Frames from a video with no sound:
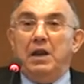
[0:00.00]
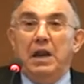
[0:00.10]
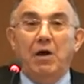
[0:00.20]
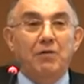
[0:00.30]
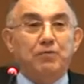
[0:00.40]

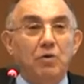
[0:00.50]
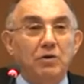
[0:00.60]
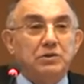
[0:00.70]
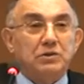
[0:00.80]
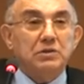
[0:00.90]
Now, of
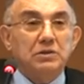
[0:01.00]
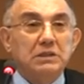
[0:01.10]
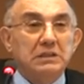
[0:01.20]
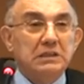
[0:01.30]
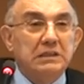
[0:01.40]
course,
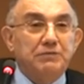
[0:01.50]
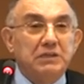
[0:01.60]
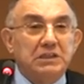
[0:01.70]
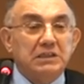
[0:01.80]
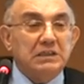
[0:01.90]
if
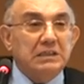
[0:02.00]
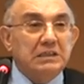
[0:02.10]
this